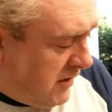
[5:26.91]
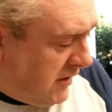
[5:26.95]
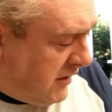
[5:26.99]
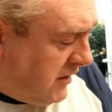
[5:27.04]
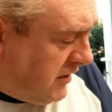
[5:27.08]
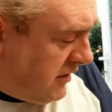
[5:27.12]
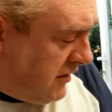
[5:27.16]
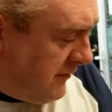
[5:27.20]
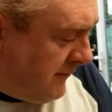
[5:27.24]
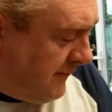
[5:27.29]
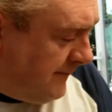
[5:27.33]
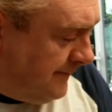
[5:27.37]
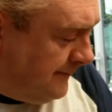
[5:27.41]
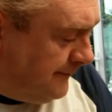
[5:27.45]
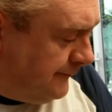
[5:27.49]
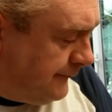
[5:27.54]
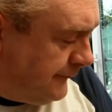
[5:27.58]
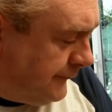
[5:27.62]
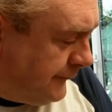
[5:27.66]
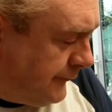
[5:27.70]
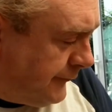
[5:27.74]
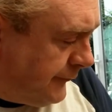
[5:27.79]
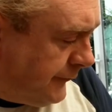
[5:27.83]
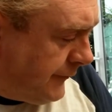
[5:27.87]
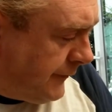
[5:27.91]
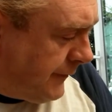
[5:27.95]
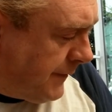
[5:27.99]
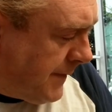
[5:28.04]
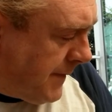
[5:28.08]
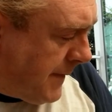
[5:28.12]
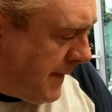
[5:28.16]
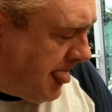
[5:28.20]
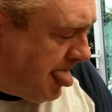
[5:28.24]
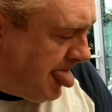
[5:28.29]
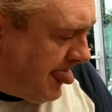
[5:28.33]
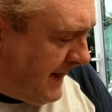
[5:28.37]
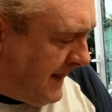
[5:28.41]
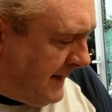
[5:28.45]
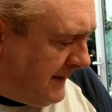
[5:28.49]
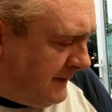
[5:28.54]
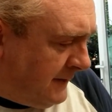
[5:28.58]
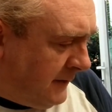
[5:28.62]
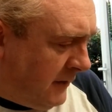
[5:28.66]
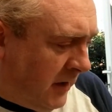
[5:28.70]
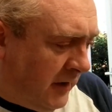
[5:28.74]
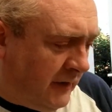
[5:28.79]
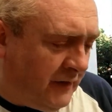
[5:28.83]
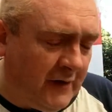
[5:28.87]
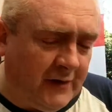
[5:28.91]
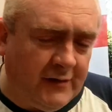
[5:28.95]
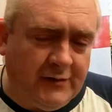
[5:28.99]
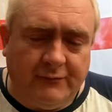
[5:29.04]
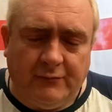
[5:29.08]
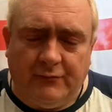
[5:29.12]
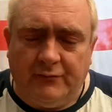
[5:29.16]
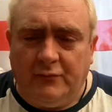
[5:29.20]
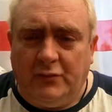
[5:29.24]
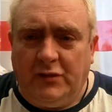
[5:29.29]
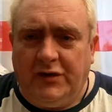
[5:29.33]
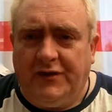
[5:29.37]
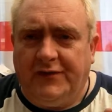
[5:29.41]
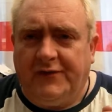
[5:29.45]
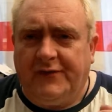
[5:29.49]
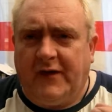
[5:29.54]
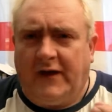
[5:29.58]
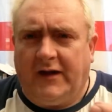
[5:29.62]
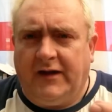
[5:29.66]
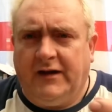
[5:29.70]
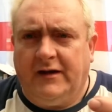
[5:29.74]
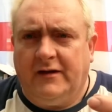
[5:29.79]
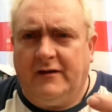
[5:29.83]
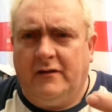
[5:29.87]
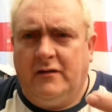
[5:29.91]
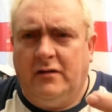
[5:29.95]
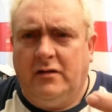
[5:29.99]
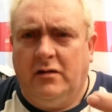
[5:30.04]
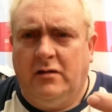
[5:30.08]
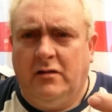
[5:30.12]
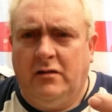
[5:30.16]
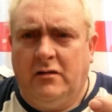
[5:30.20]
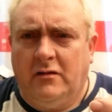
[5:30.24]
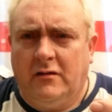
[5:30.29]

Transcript: And then when you take your